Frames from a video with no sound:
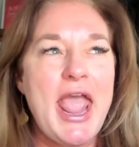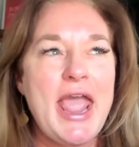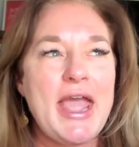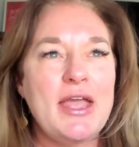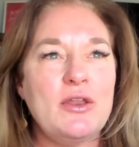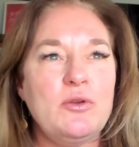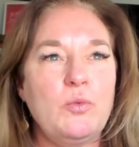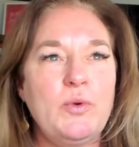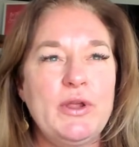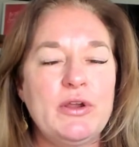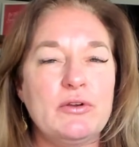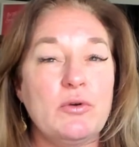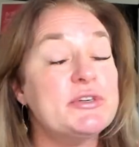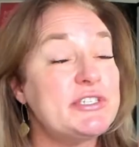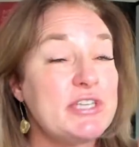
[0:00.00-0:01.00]
And
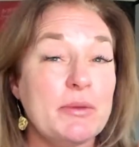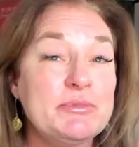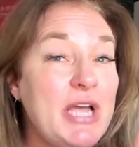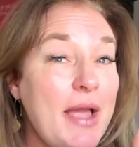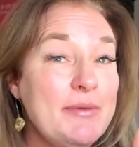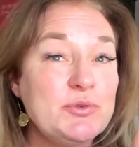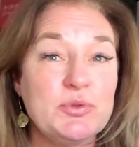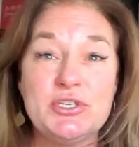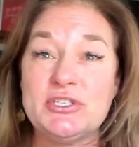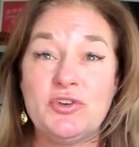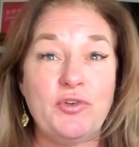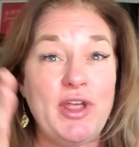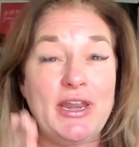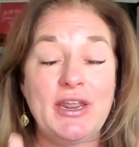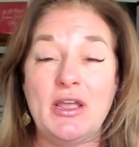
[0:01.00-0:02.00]
or sometimes we're
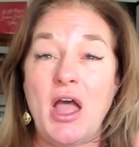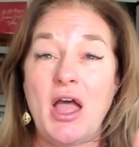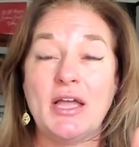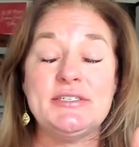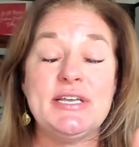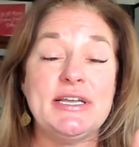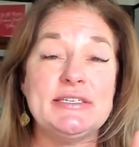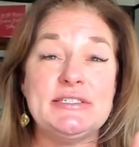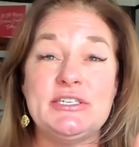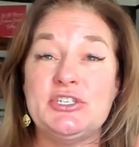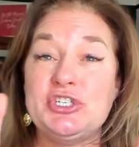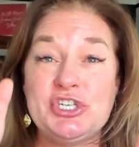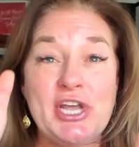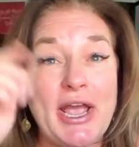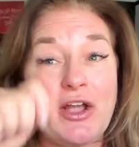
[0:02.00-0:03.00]
just creating content
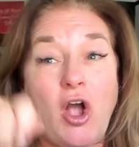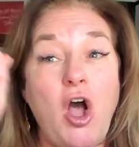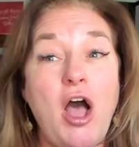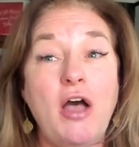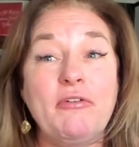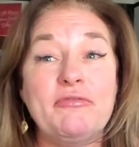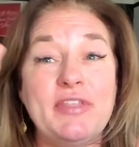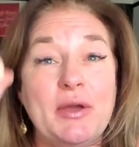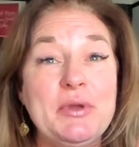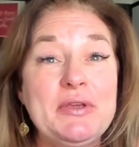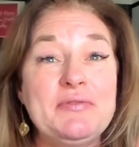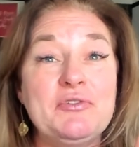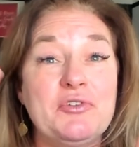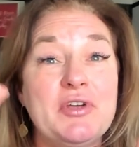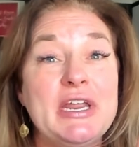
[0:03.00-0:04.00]
to check off that
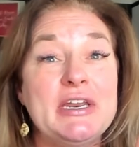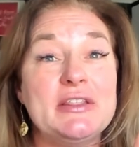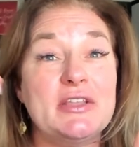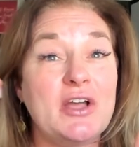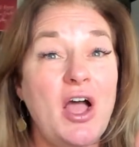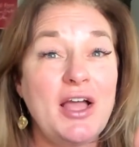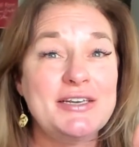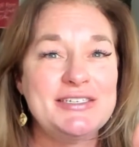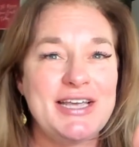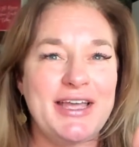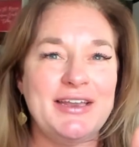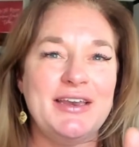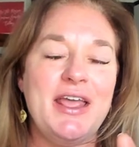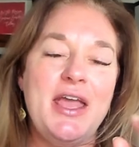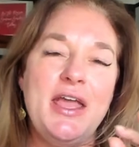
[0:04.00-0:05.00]
we've created the
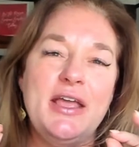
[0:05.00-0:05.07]
content.